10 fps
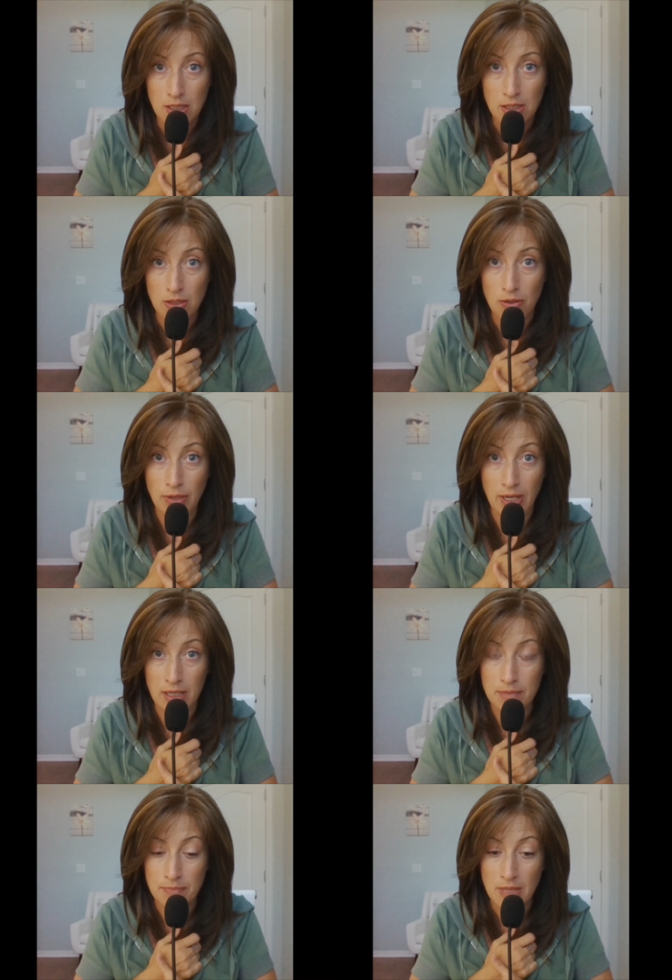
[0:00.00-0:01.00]

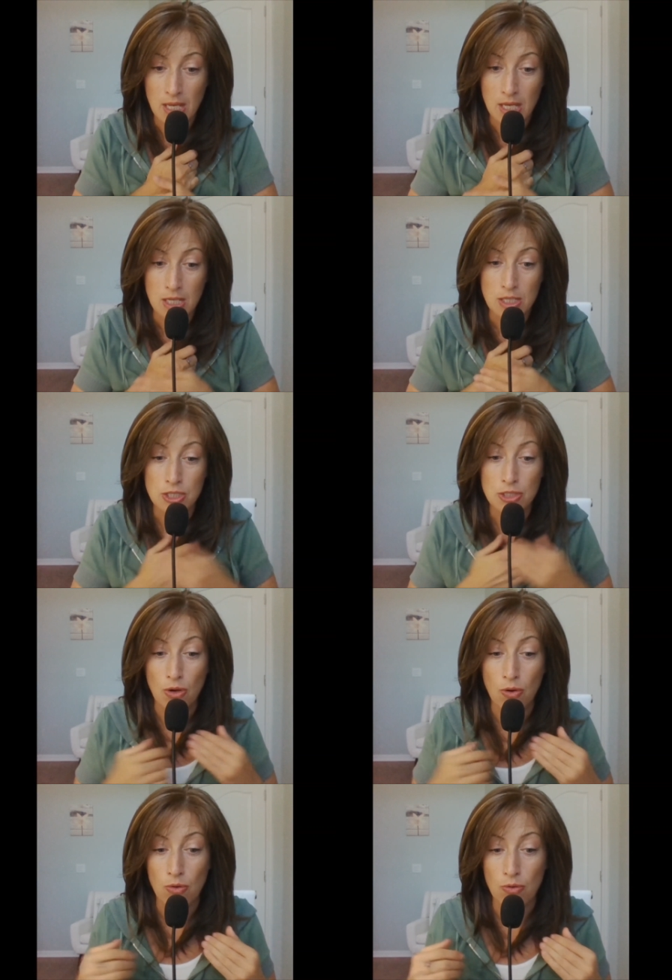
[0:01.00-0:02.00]
Okay?
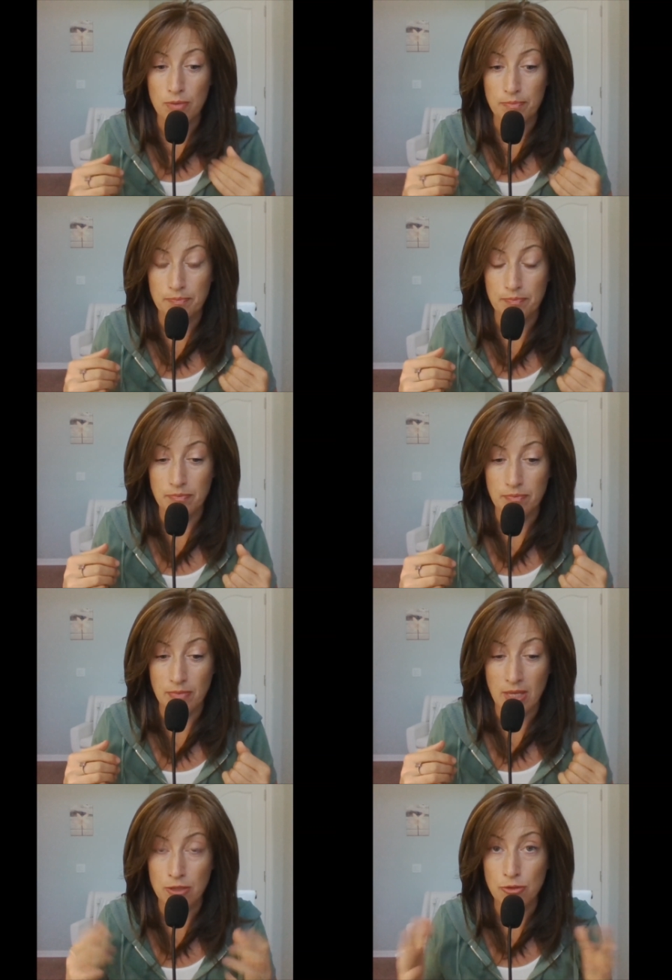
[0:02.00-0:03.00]
So,
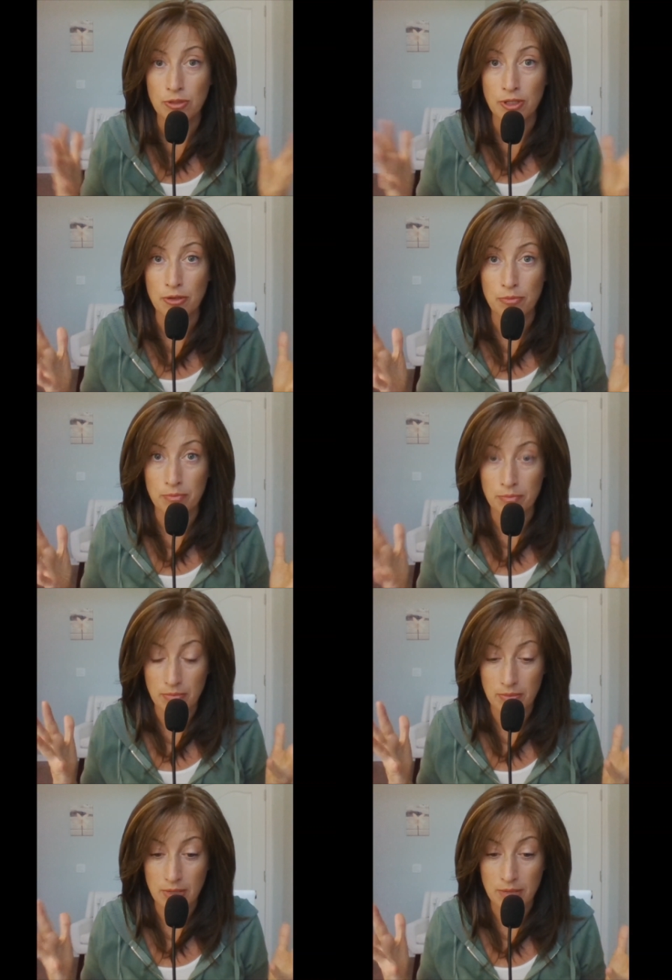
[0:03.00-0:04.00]
and nuclear,
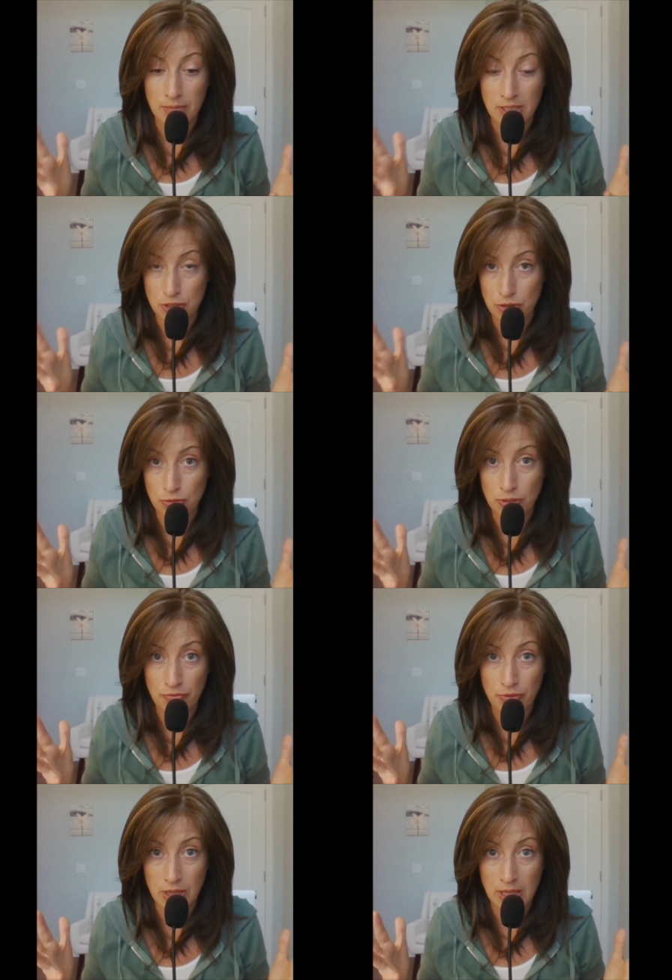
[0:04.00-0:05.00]
it means two
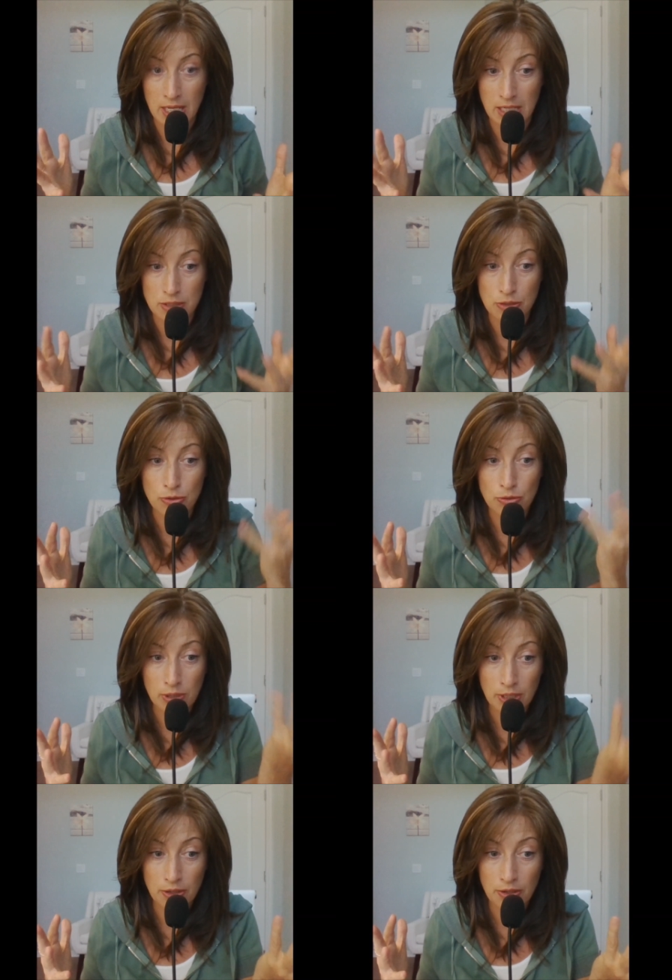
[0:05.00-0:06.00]
different things.
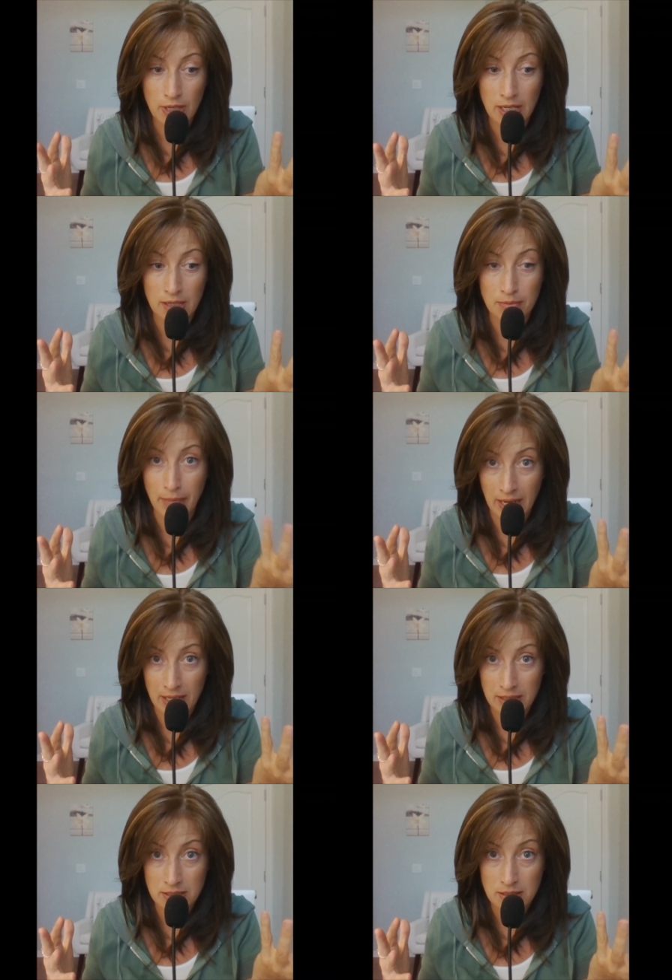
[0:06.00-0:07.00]
Nuclear in
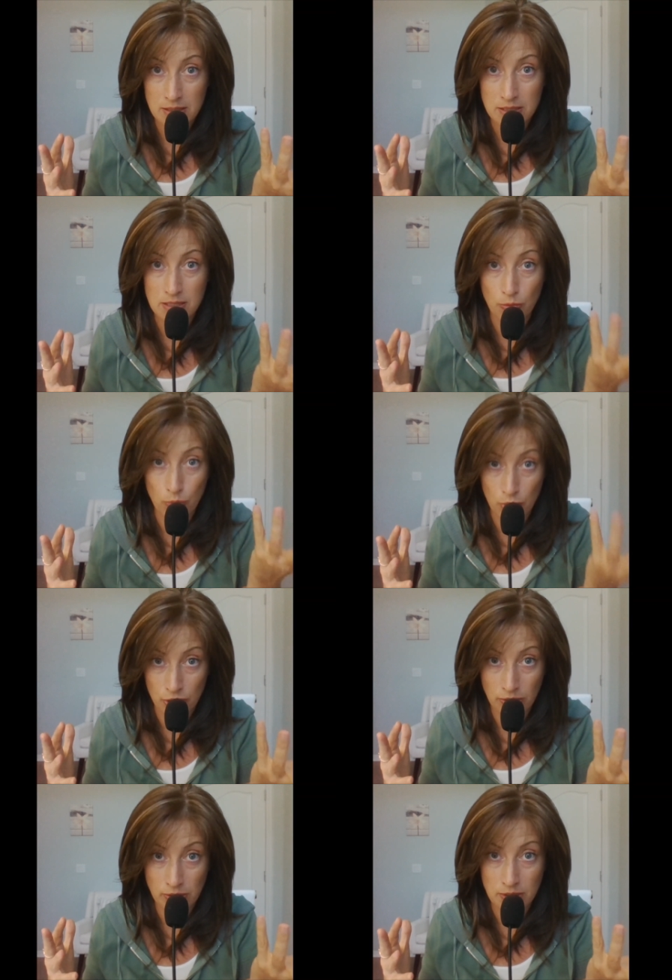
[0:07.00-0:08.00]
man's
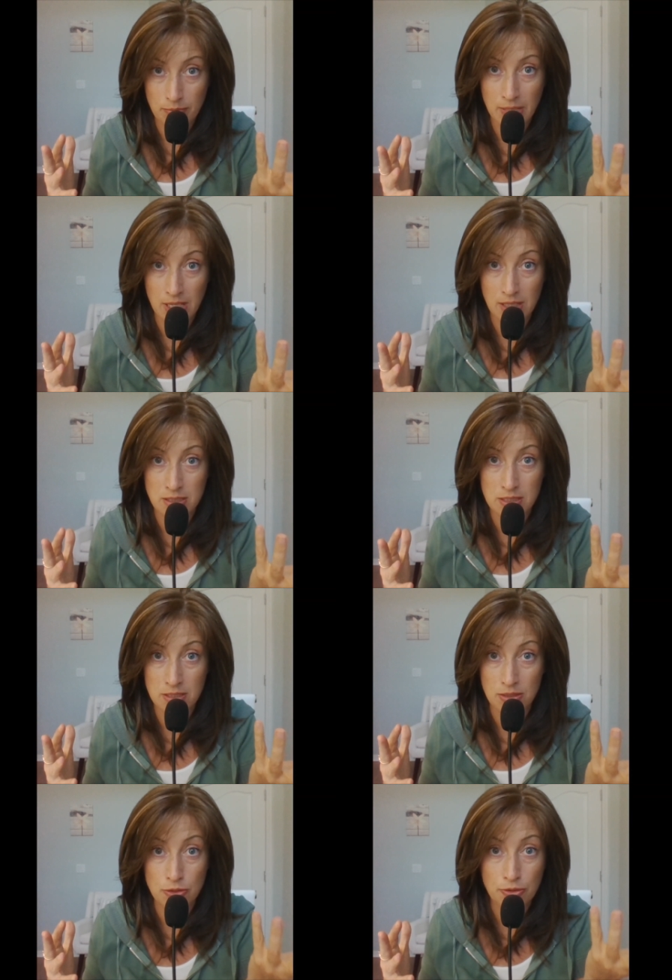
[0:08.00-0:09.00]
world means
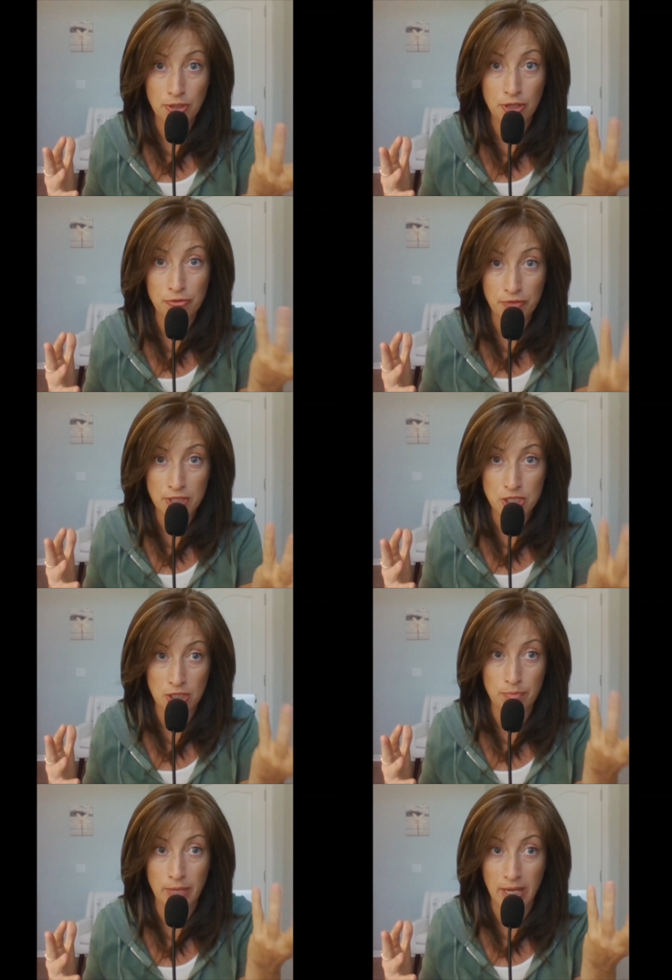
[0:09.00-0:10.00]
nuclear
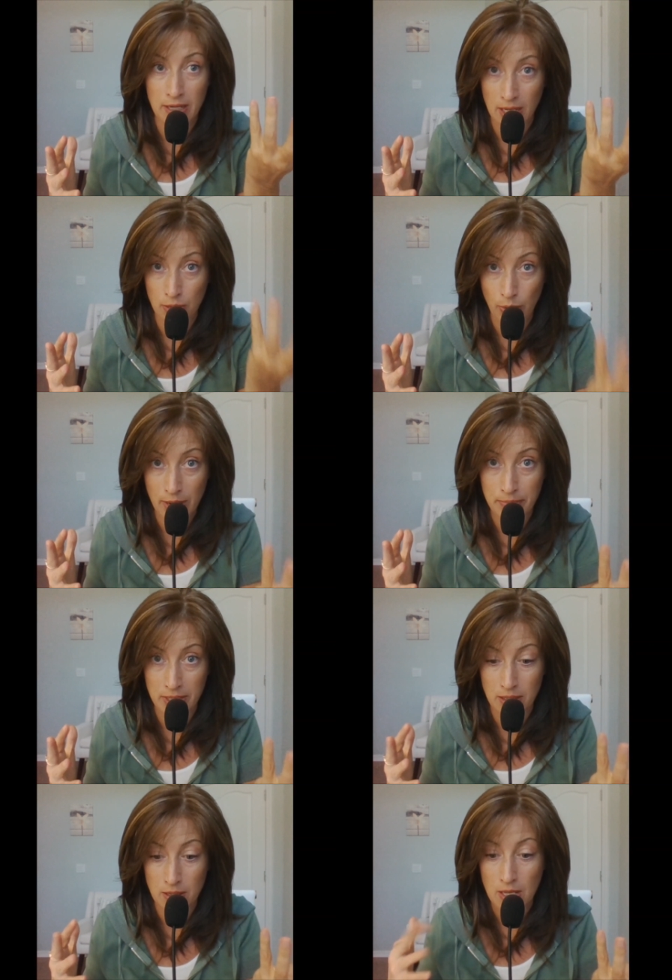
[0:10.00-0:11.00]
fission by a
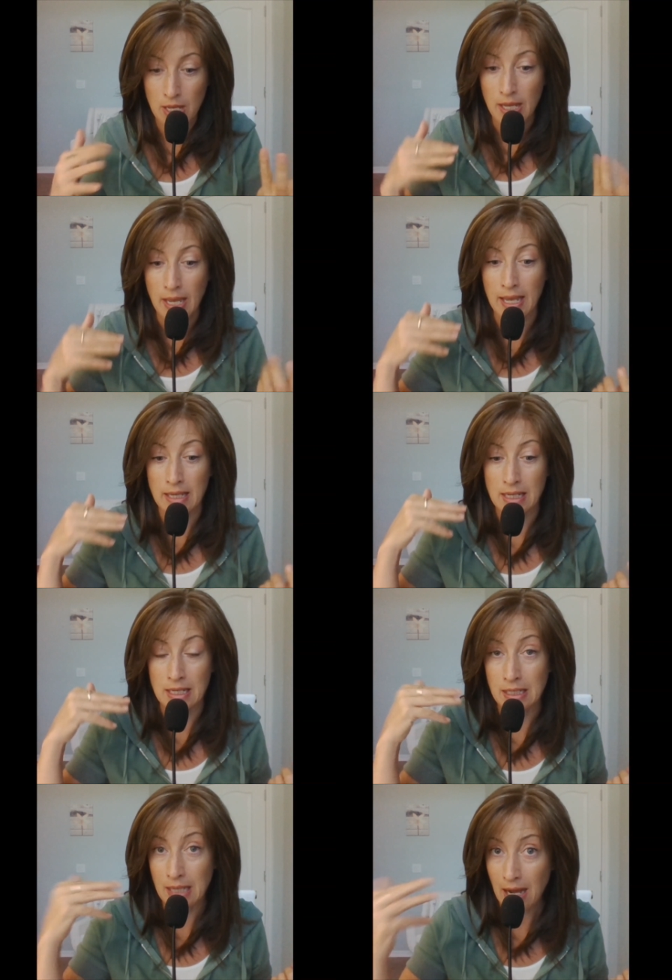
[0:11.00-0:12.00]
weapon. And
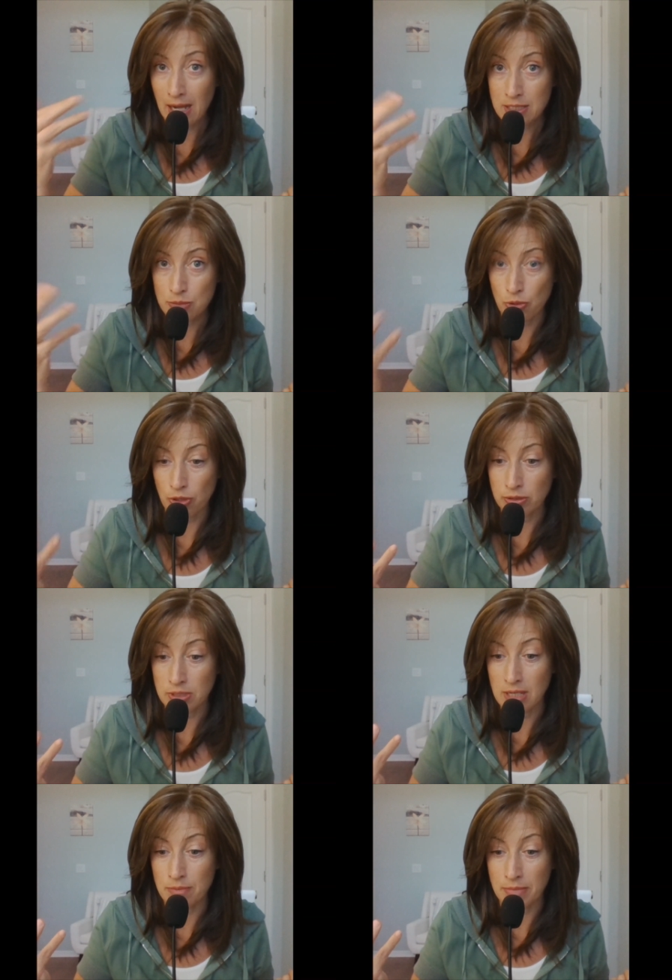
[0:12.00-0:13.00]
in God's world,
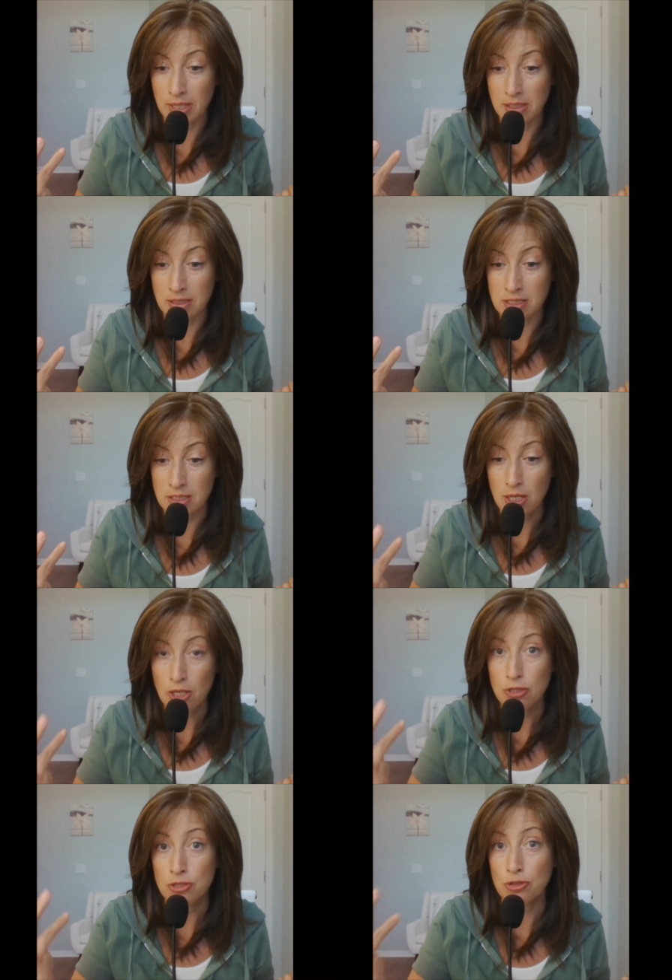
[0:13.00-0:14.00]
it means
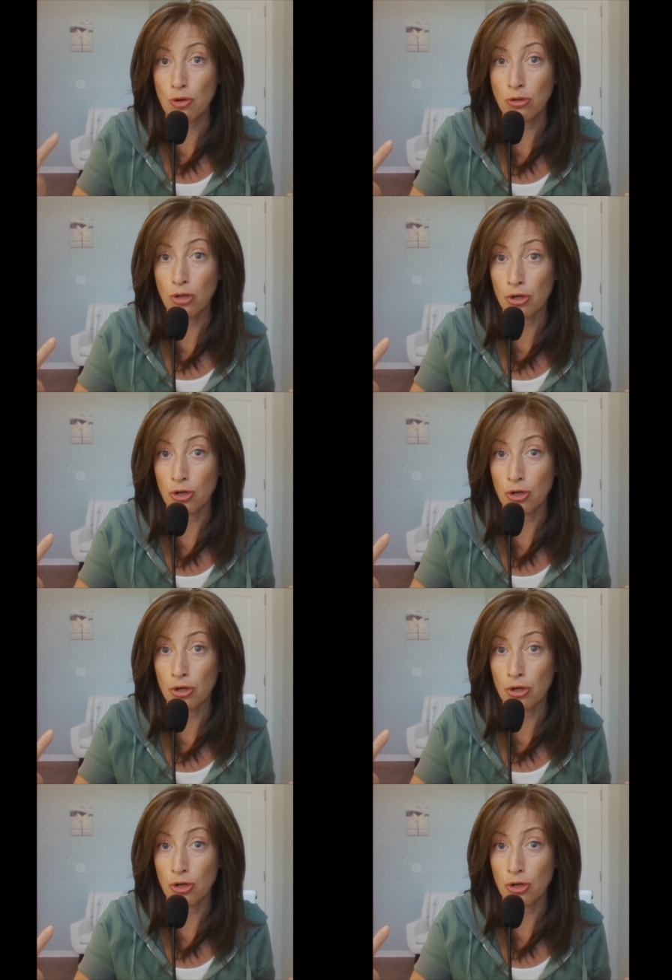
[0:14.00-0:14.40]
solar